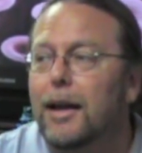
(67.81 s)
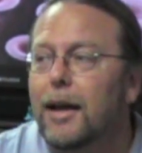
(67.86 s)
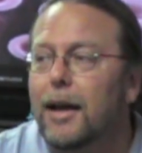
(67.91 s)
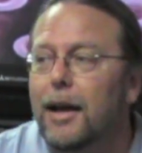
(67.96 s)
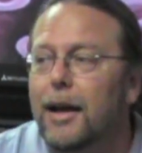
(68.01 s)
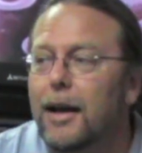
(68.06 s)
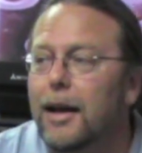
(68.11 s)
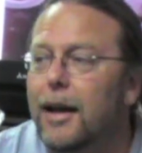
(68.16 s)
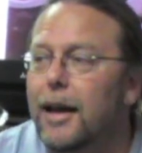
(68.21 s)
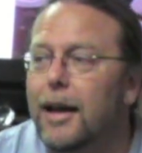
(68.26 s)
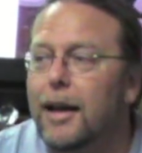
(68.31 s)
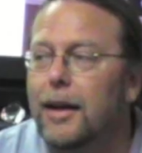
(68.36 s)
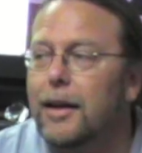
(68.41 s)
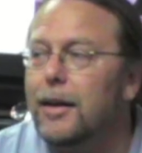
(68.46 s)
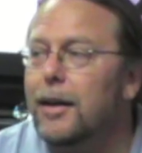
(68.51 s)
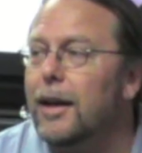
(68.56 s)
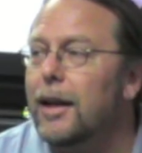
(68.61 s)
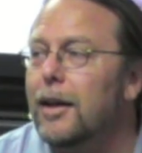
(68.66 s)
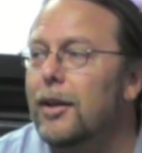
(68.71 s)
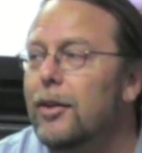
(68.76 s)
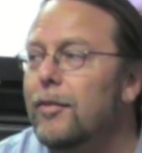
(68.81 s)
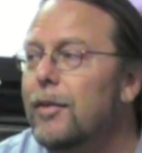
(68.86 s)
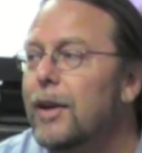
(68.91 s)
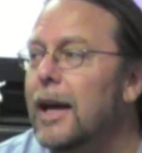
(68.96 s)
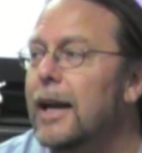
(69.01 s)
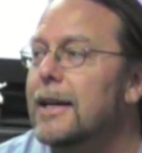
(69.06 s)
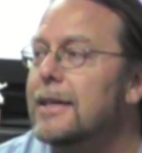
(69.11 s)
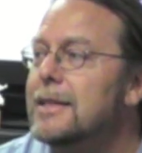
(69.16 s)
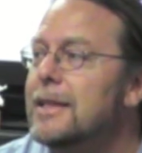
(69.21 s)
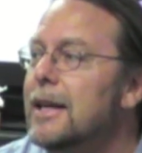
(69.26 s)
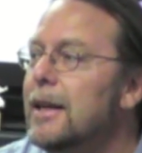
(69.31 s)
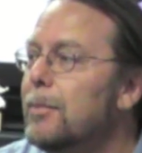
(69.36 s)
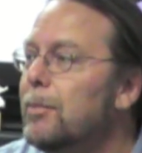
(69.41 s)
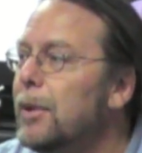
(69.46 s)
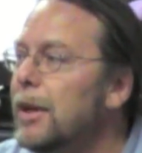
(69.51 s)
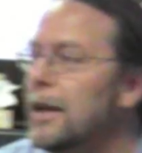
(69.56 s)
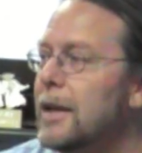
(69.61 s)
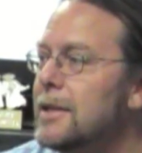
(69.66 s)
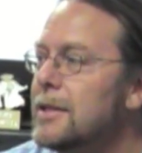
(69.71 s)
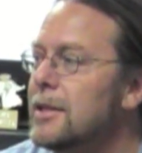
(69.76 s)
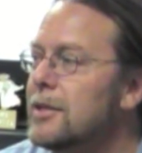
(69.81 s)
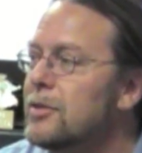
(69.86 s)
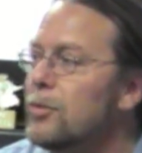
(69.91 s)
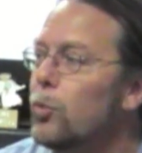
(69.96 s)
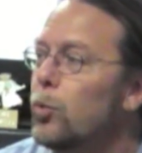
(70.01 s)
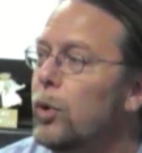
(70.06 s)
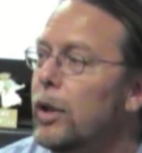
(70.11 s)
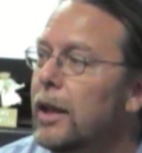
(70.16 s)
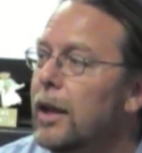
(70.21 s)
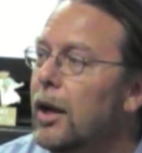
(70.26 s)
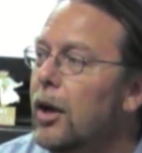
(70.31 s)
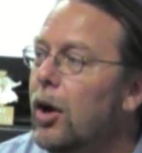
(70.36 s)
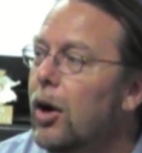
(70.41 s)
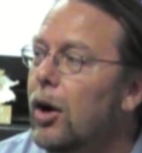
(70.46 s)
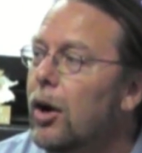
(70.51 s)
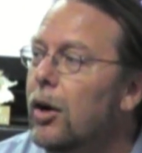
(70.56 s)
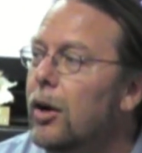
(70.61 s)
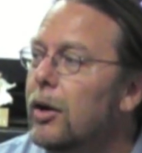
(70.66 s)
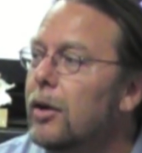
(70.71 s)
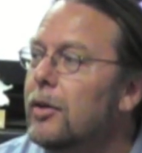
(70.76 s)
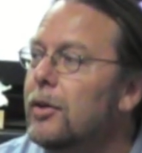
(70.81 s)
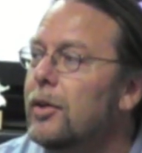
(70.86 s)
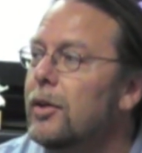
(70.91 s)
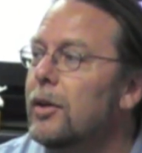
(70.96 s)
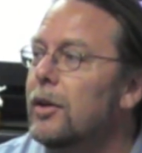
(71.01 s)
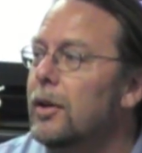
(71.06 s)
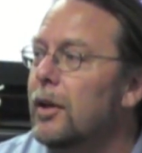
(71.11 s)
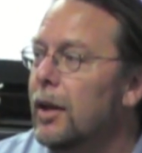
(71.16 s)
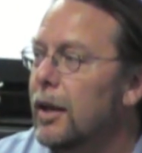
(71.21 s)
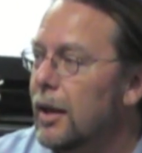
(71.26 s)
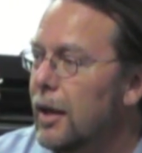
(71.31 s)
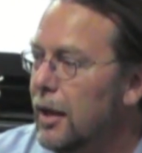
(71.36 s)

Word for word: Uh, and, and you've got to see it because it's really hard to,